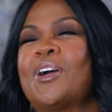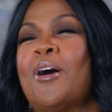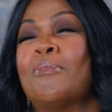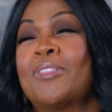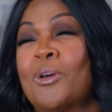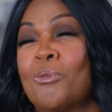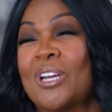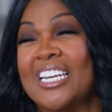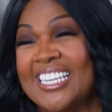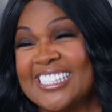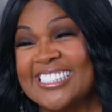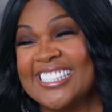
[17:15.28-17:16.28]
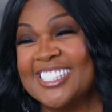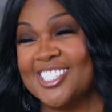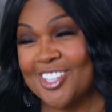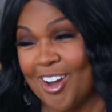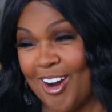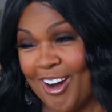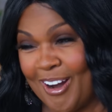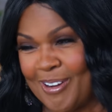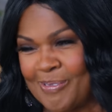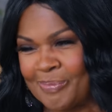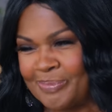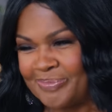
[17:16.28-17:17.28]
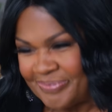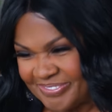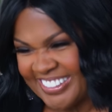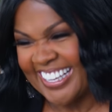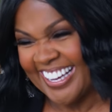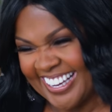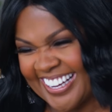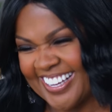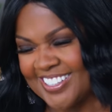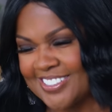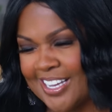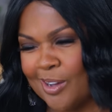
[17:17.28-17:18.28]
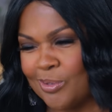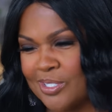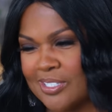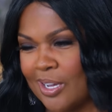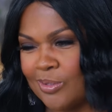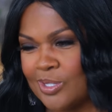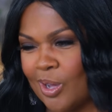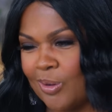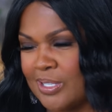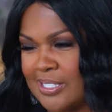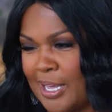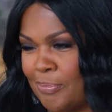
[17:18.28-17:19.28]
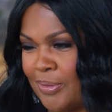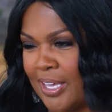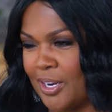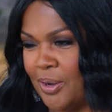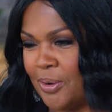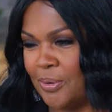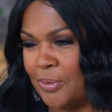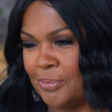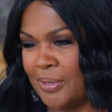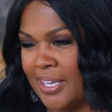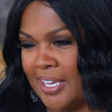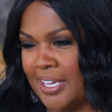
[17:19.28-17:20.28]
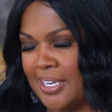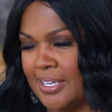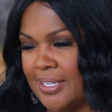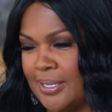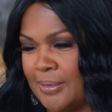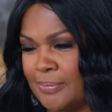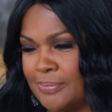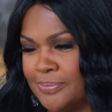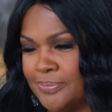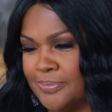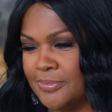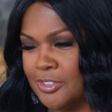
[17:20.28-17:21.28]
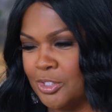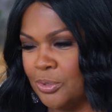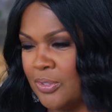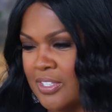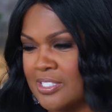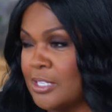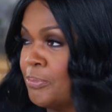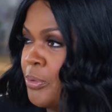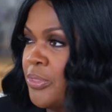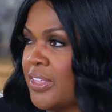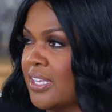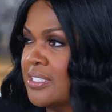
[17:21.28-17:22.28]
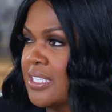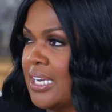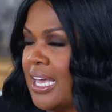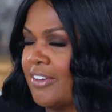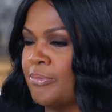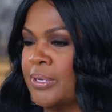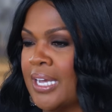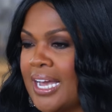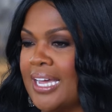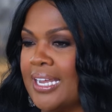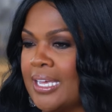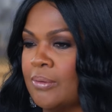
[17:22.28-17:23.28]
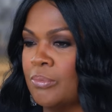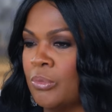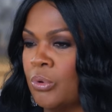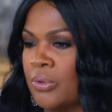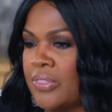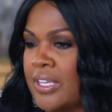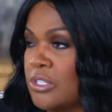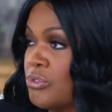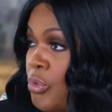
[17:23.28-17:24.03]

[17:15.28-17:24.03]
call me the reluctant star. Really? Yeah, because I was I was always happy at home mm-hmm. and um, doing the simple things in life, but God had more things